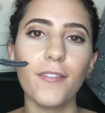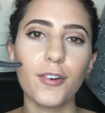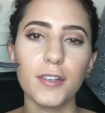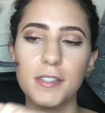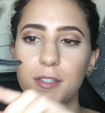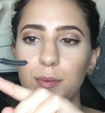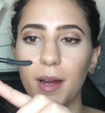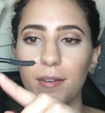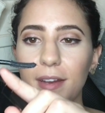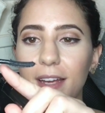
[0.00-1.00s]
Of course it's
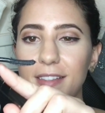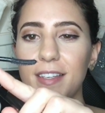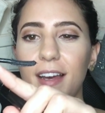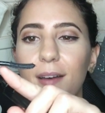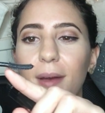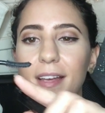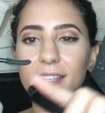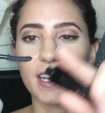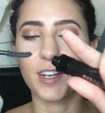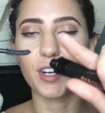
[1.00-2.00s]
round. It has
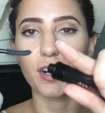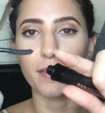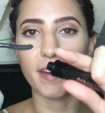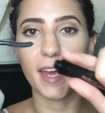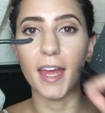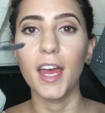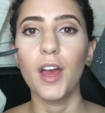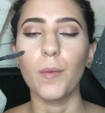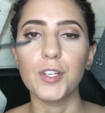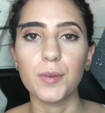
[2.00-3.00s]
like a curve in it,
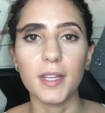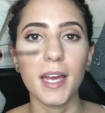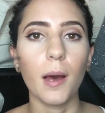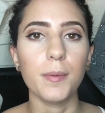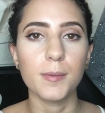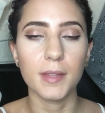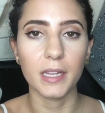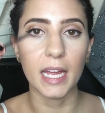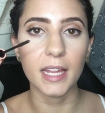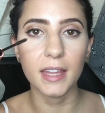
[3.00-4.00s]
which really helps with
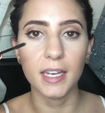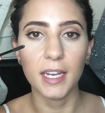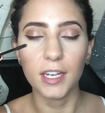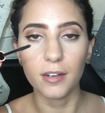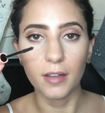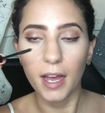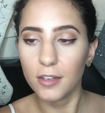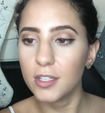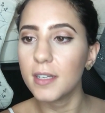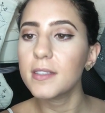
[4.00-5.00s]
lengthening your
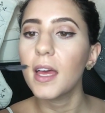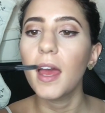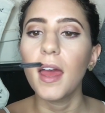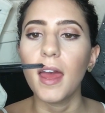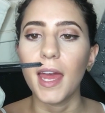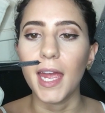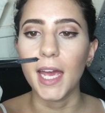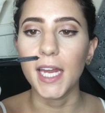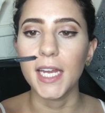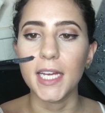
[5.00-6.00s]
lashes.
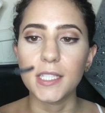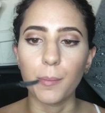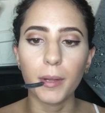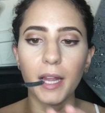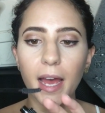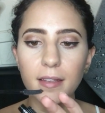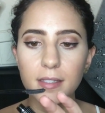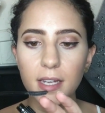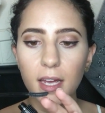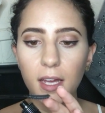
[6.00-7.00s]
And it's a
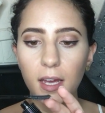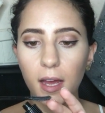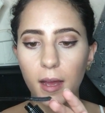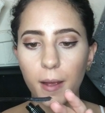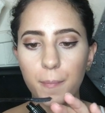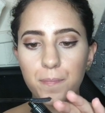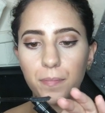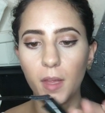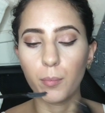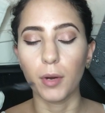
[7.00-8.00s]
plastic
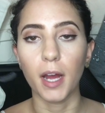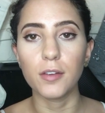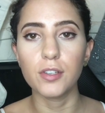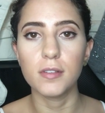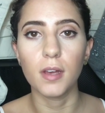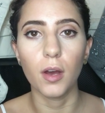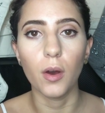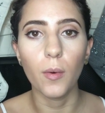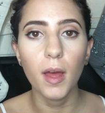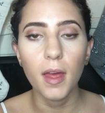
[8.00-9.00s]
brush,
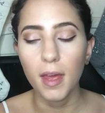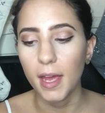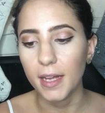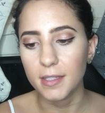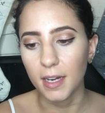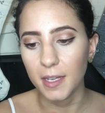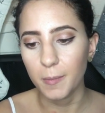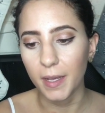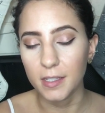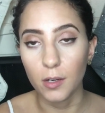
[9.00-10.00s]
so it's nice
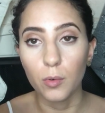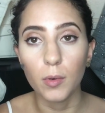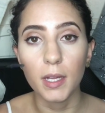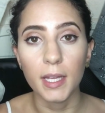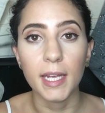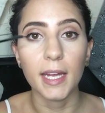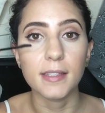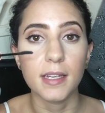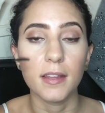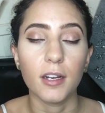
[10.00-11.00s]
because it really
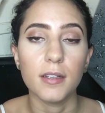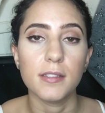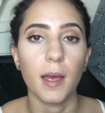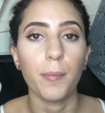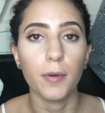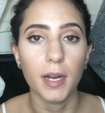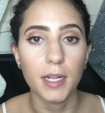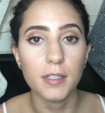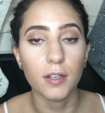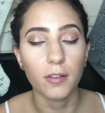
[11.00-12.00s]
gets in there and
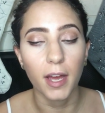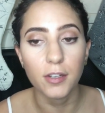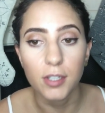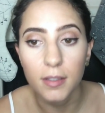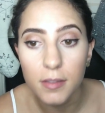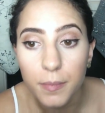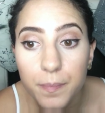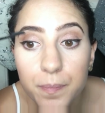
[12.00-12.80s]
separates your lashes.